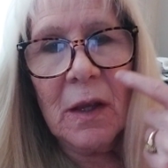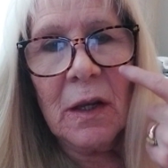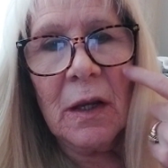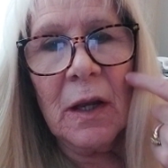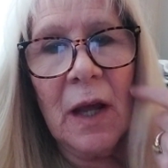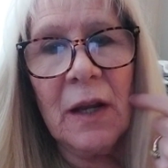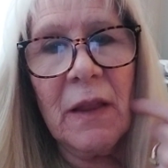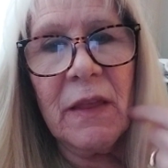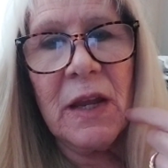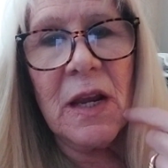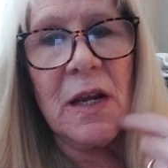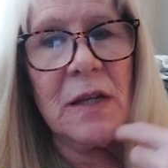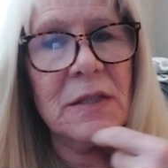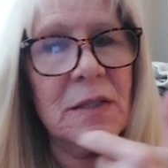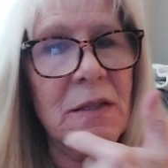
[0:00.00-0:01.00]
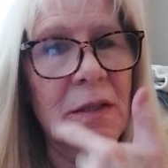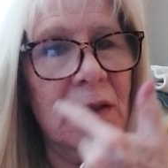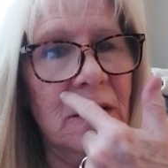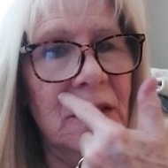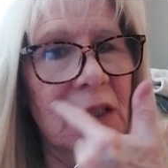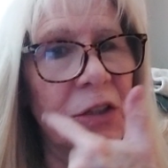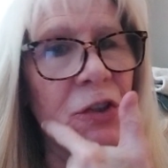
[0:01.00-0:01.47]
None of these,
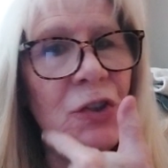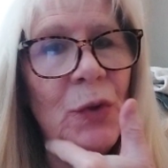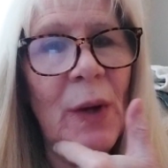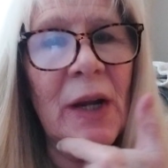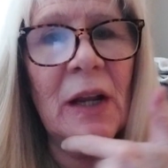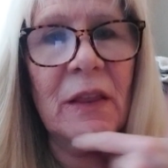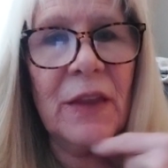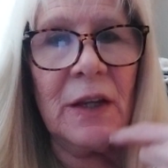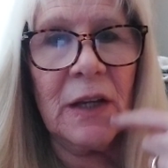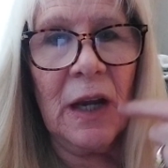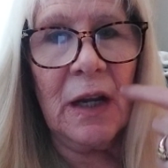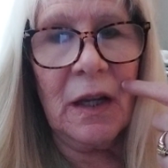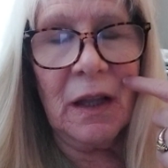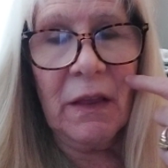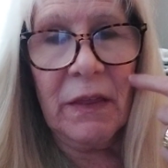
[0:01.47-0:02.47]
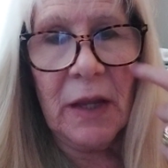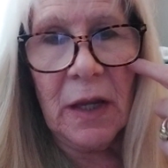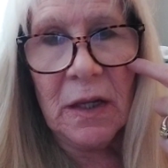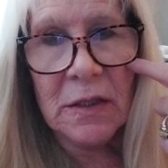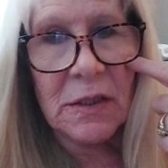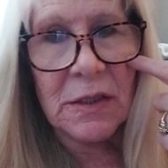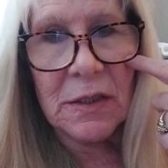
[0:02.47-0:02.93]
didn't do anything to any of
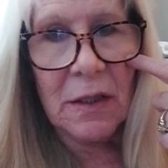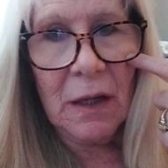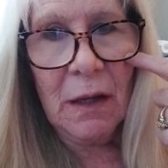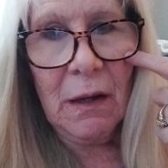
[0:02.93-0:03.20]
these.